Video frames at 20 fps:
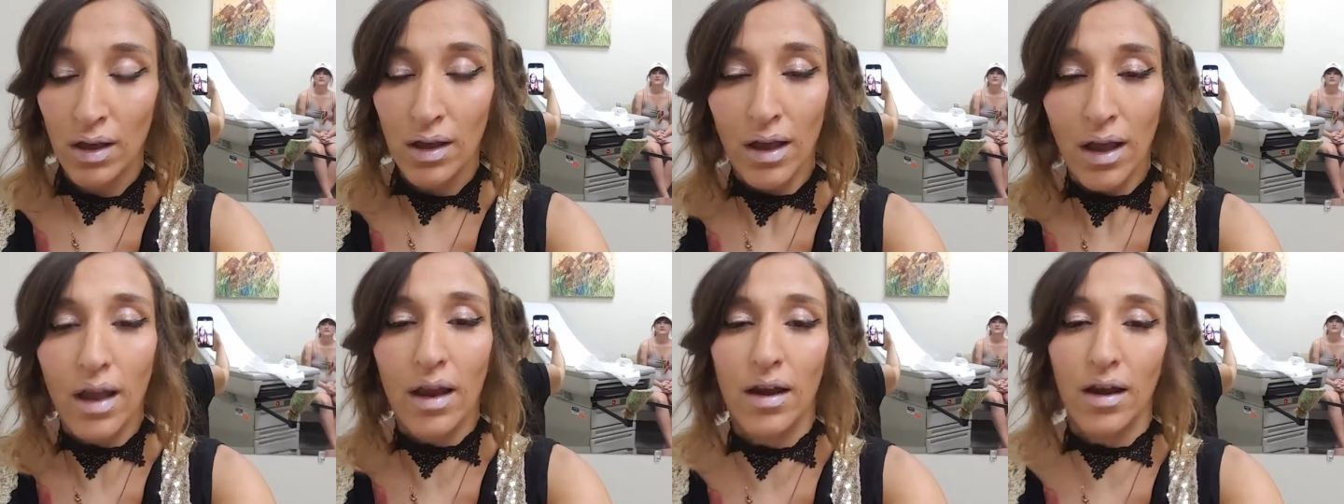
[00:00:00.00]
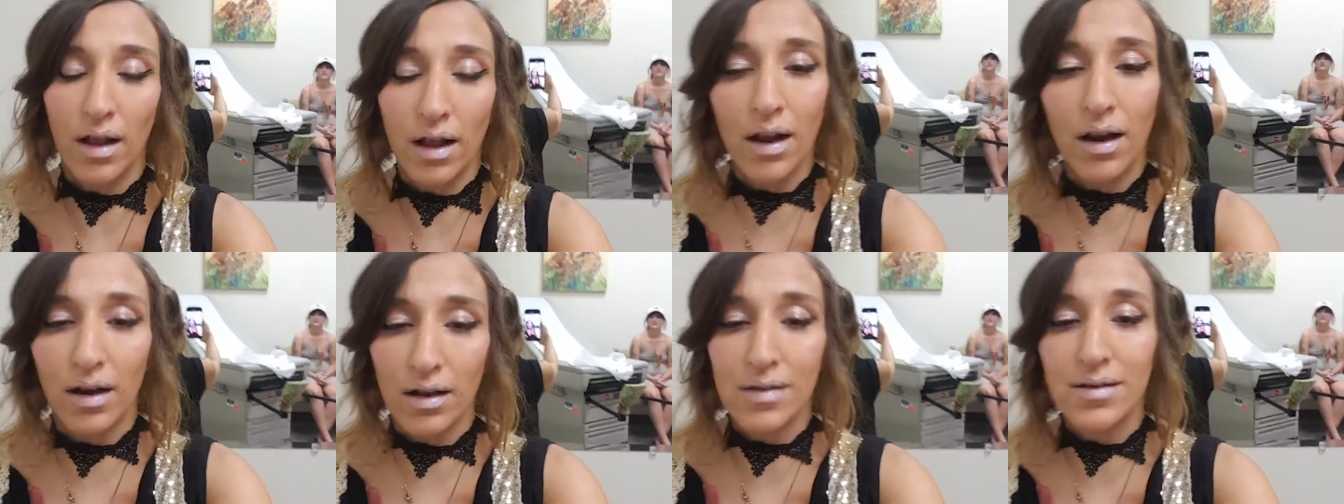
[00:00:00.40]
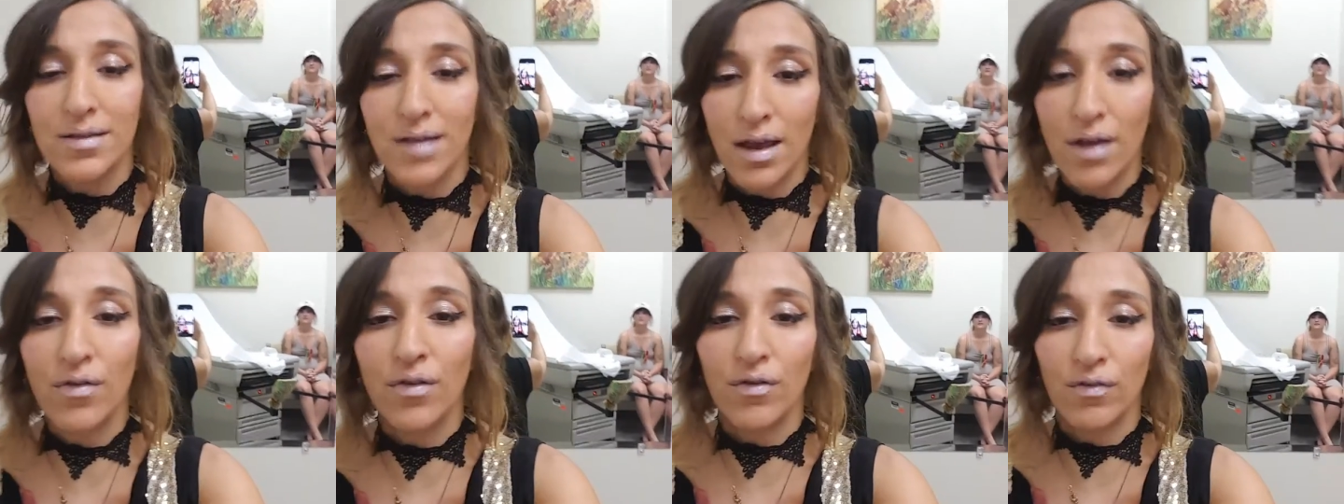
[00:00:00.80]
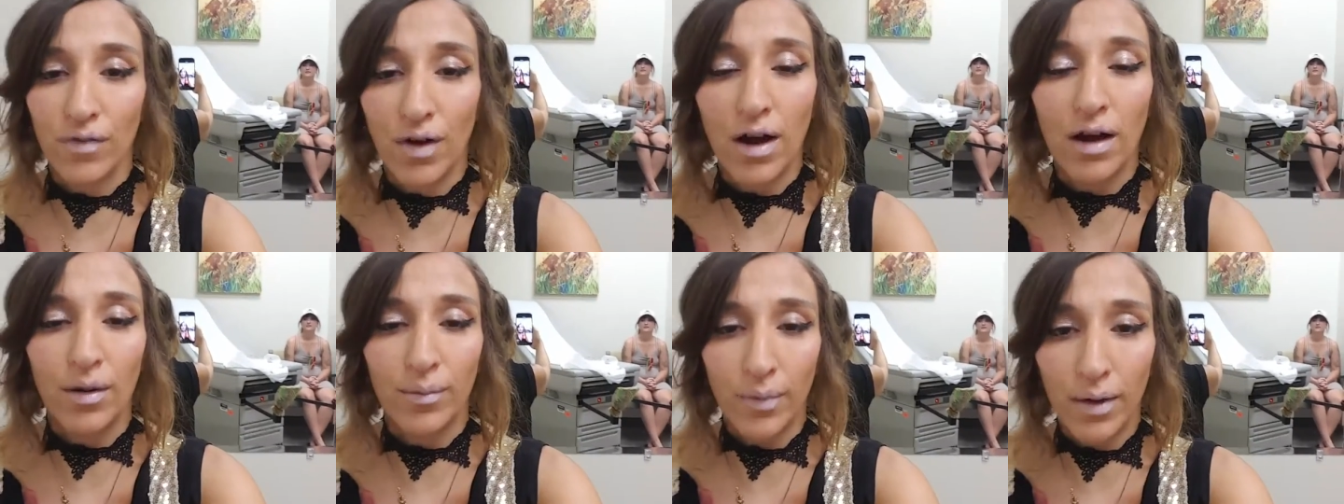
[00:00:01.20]
in, in a safe
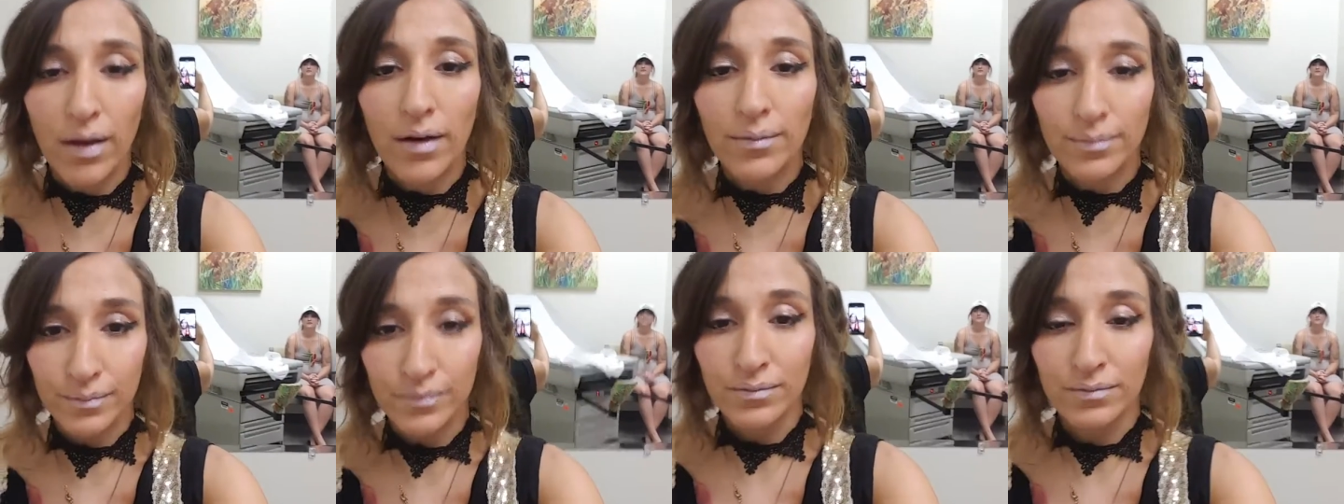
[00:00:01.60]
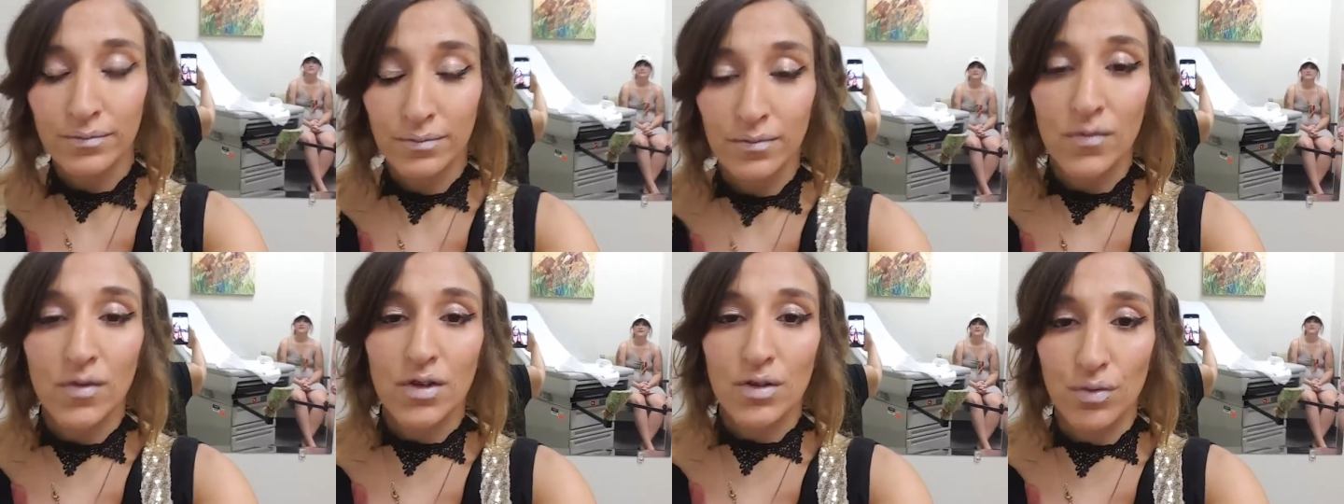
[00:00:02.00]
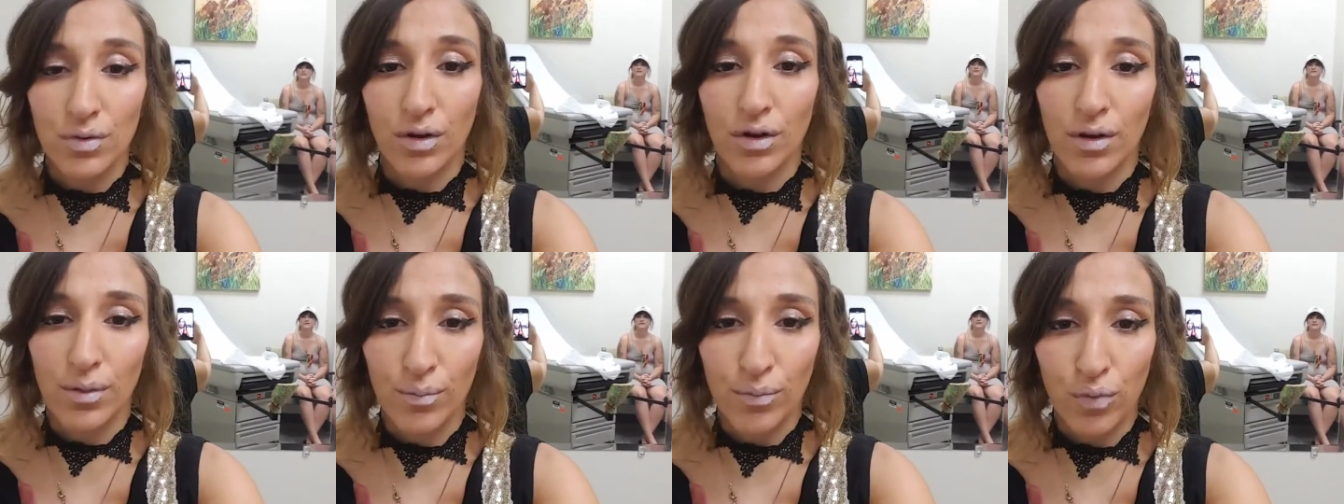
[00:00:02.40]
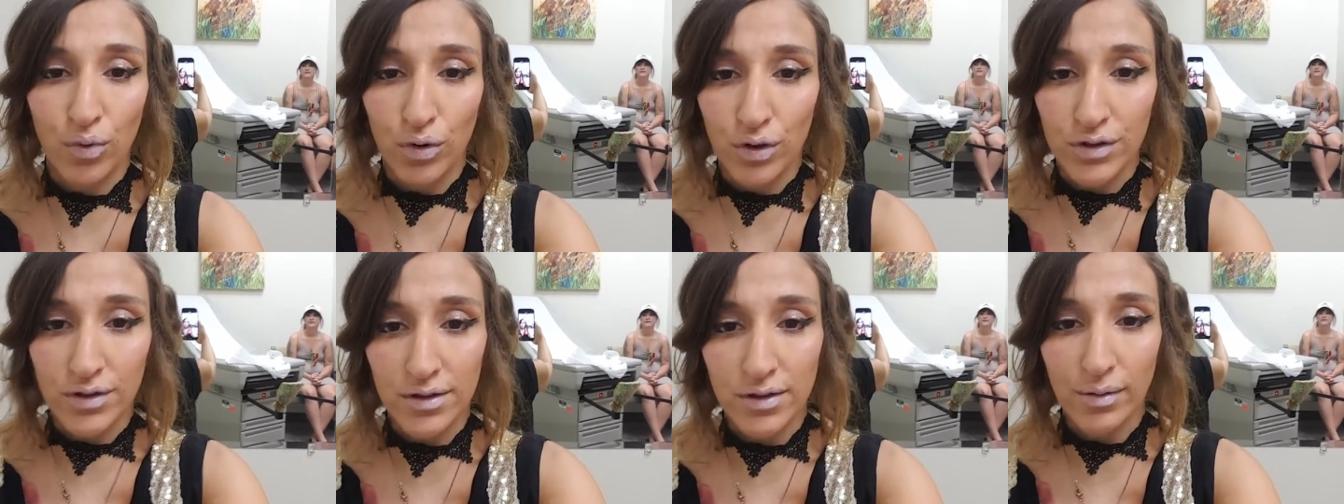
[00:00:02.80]
environment. It's really
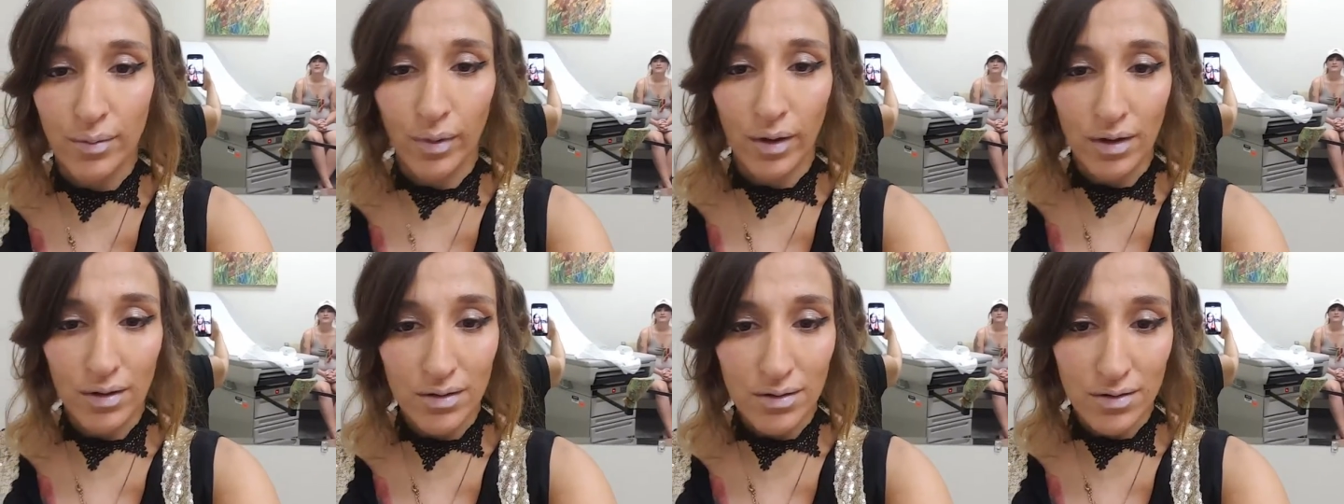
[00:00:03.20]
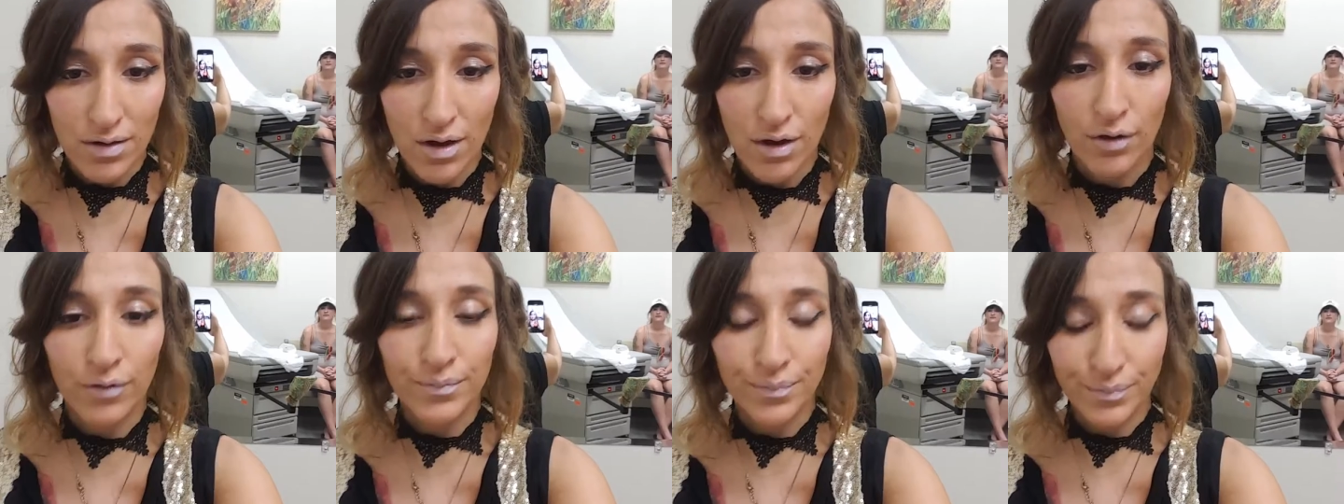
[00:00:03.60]
important to me. So